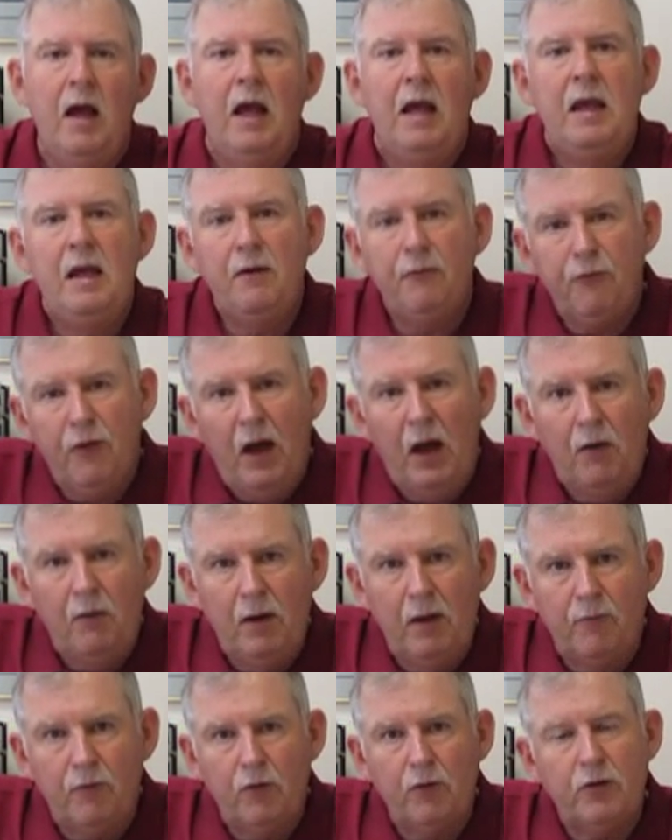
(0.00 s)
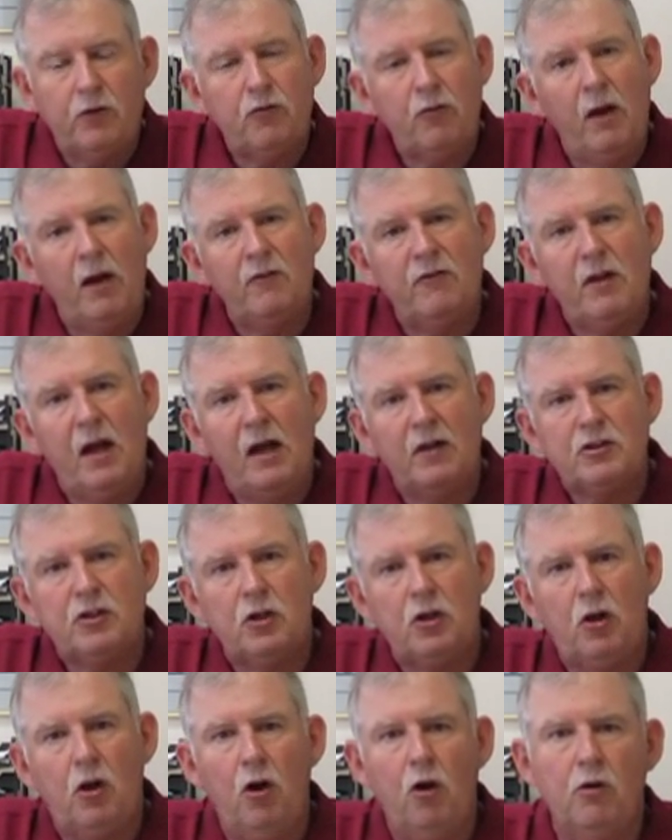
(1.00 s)
If, however, the
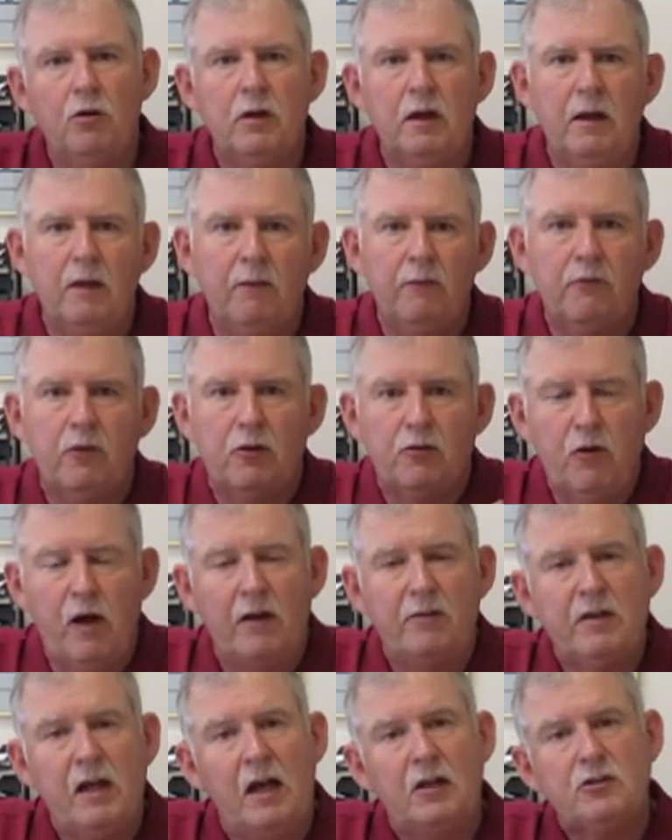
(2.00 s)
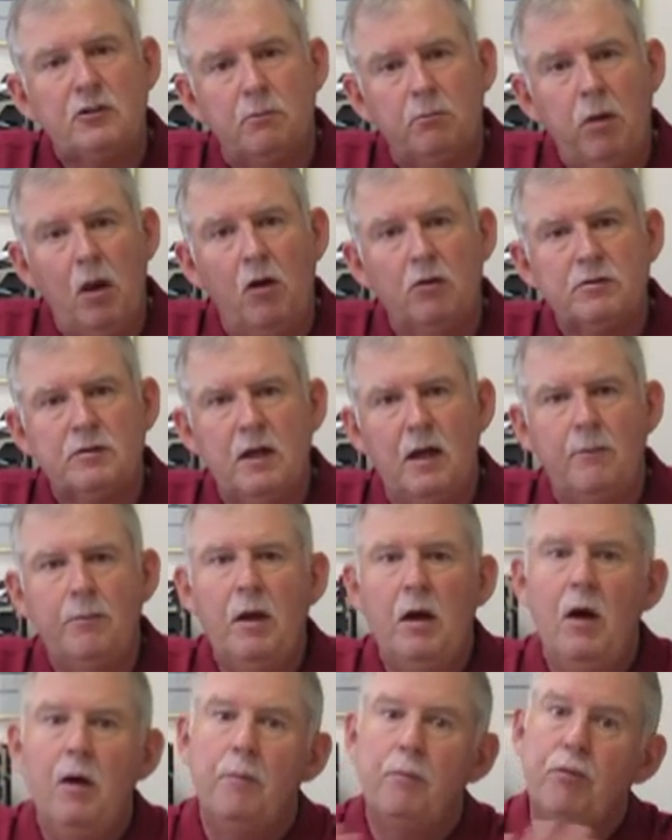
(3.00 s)
transaction blows
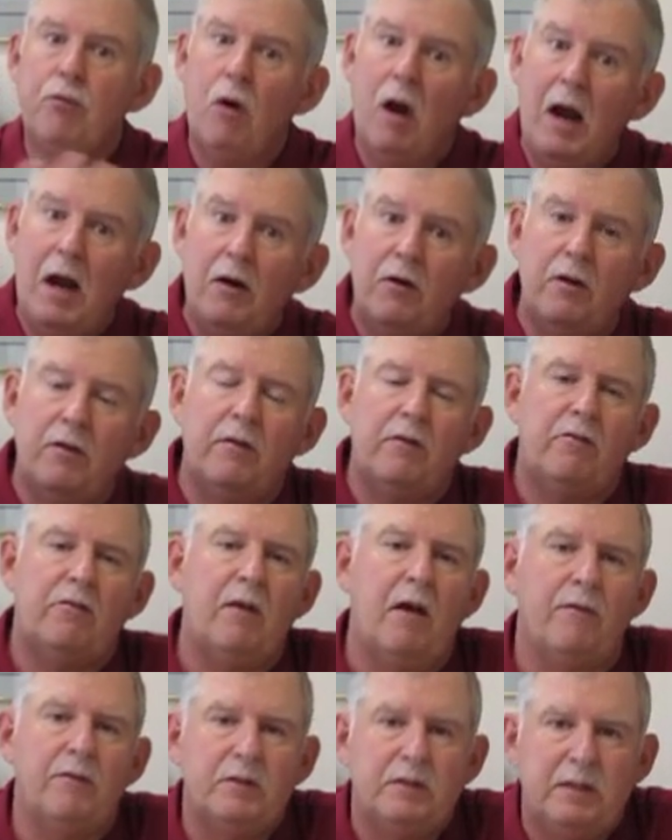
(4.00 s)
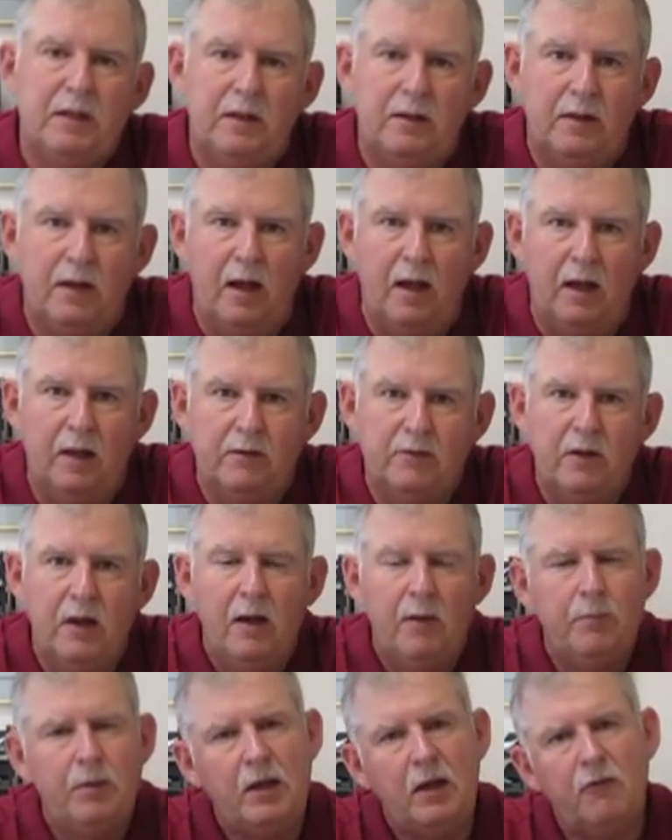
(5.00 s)
up prior to the 17 days,
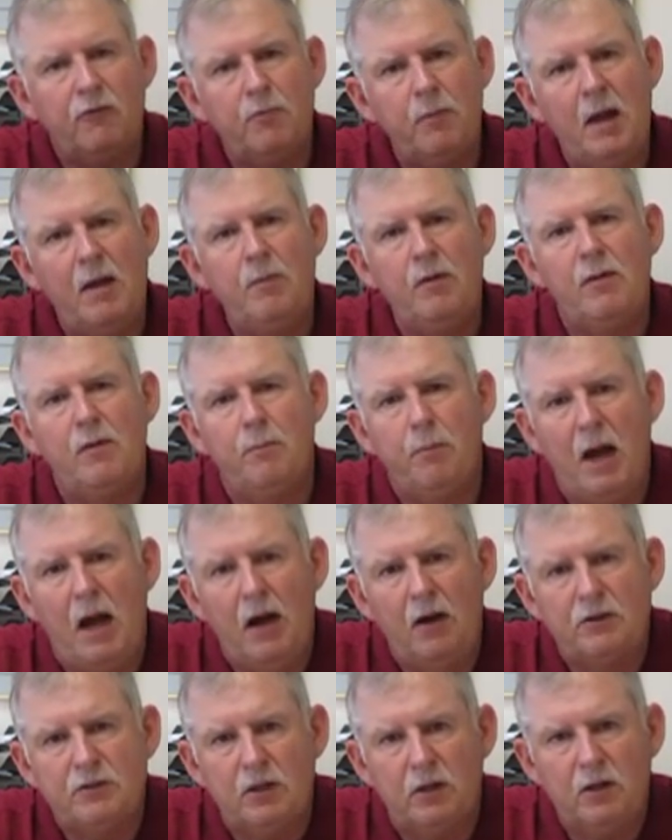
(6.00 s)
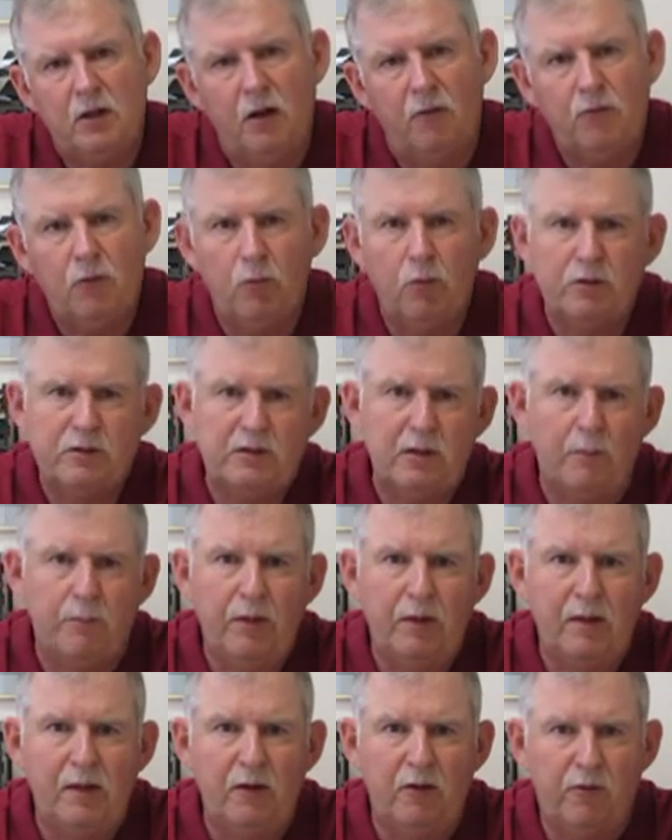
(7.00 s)
because maybe the buyer's uncomfortable with
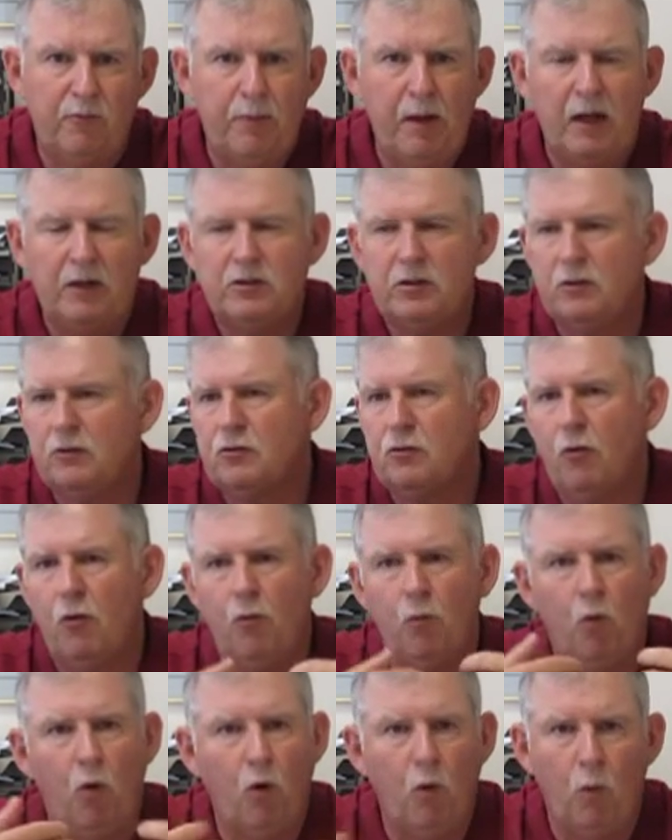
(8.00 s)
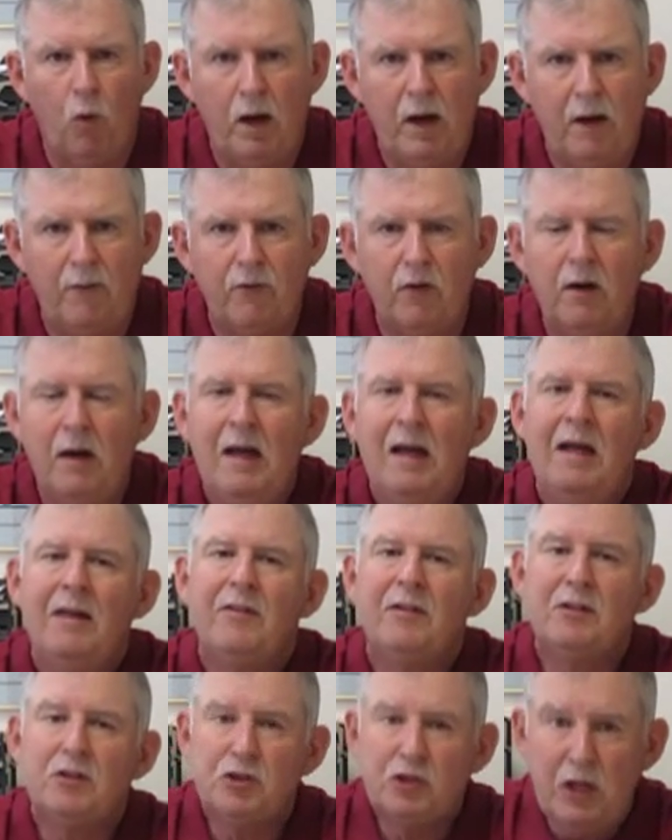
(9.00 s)
something, the inspections or whatever,
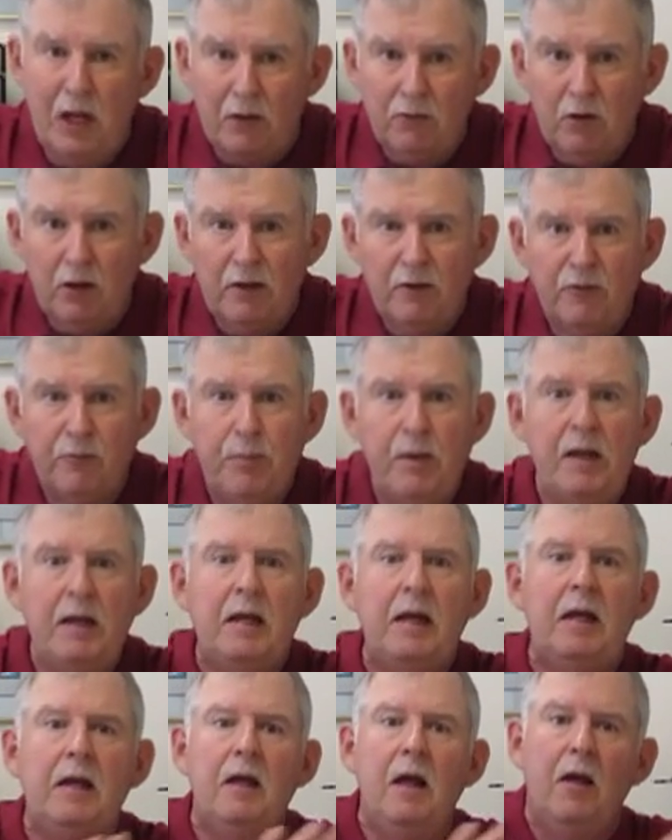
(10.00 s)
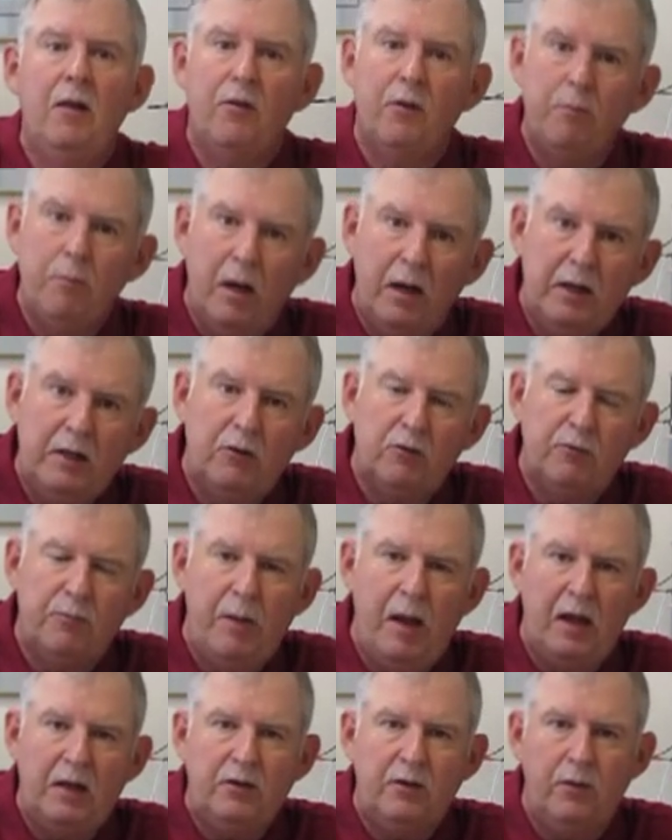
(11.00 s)
then generally speaking, the money goes
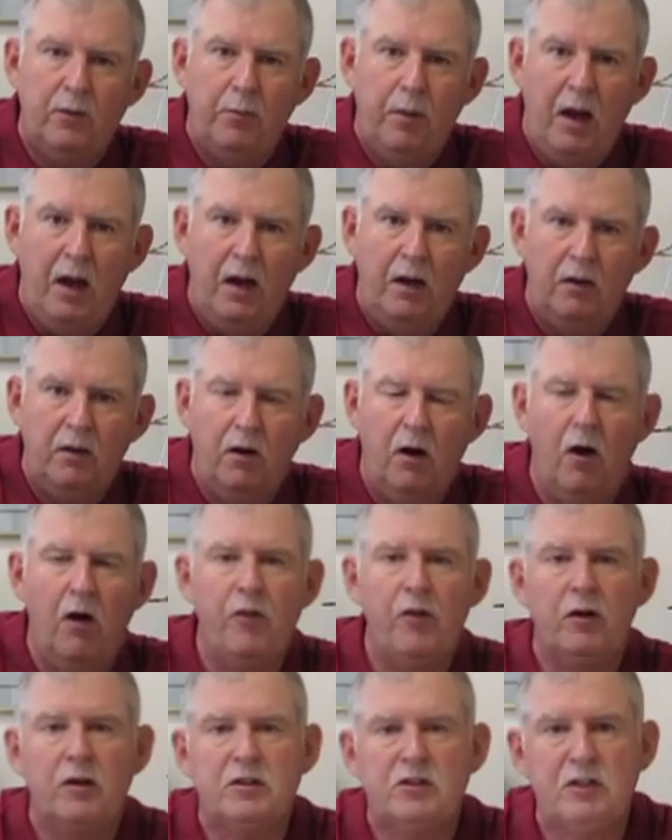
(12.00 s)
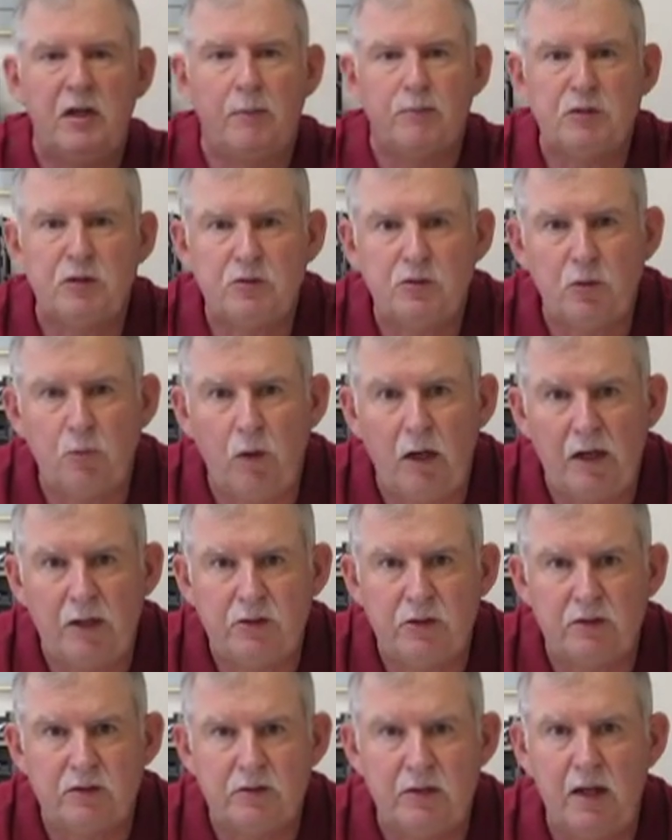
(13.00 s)
back to the buyer. Are there exceptions to what I
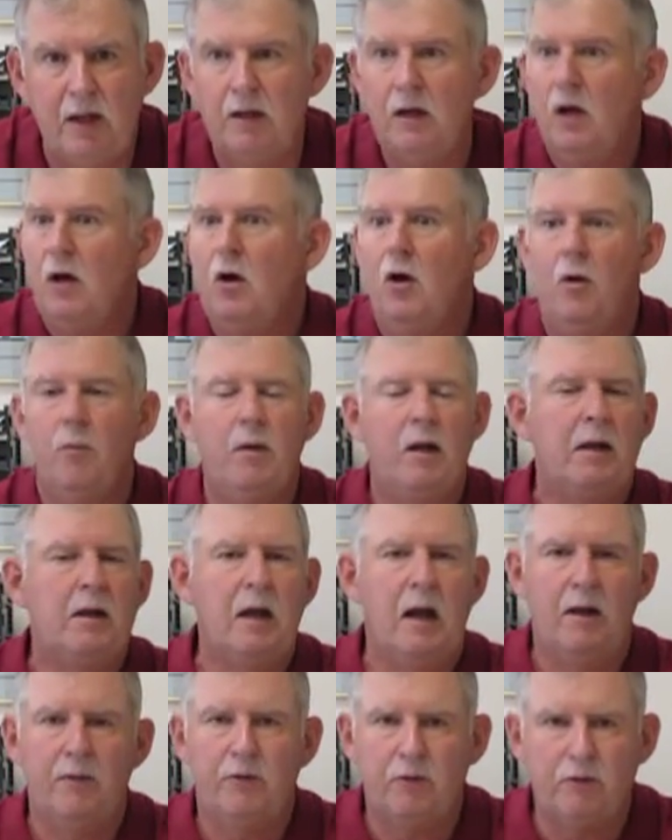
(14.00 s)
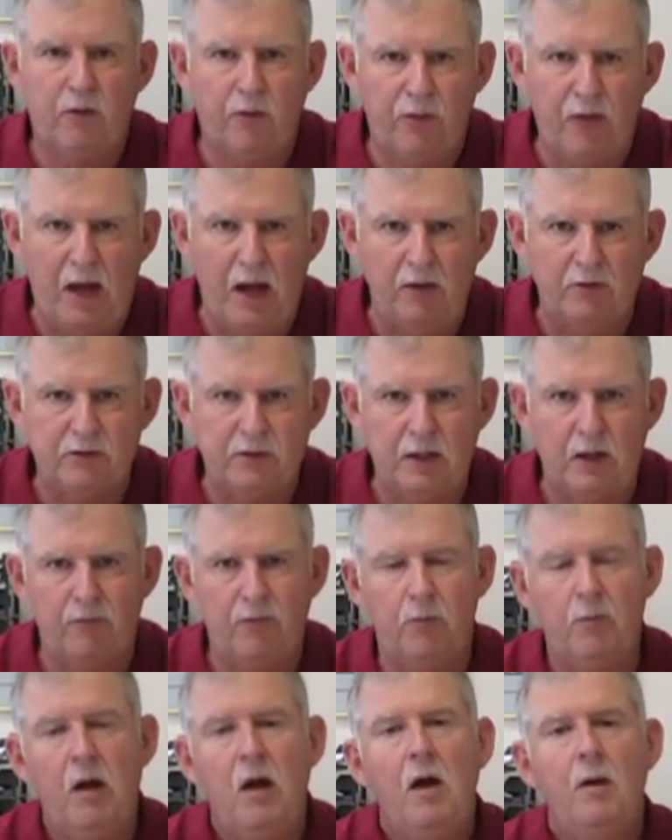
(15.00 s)
just said? Oh my God, there's 1,000 of
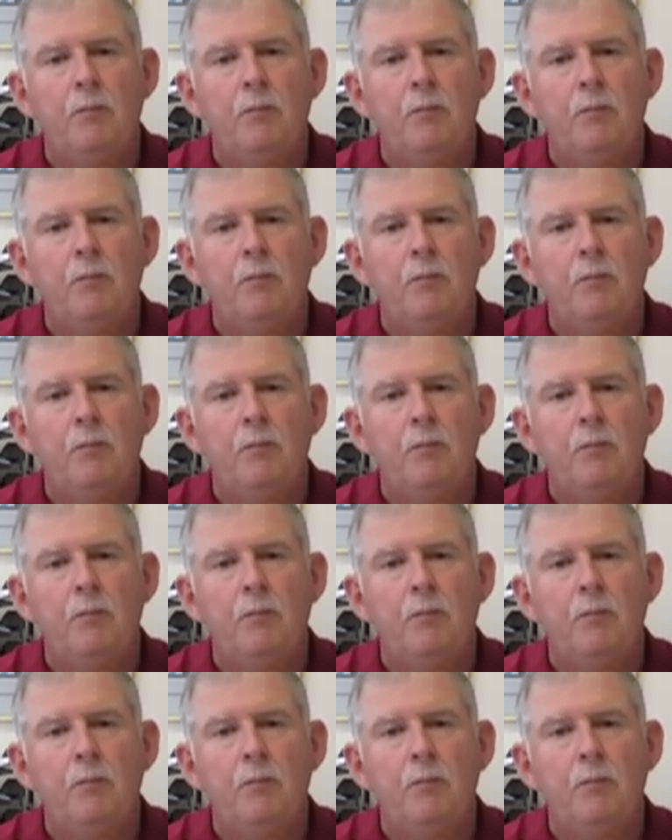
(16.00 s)
them.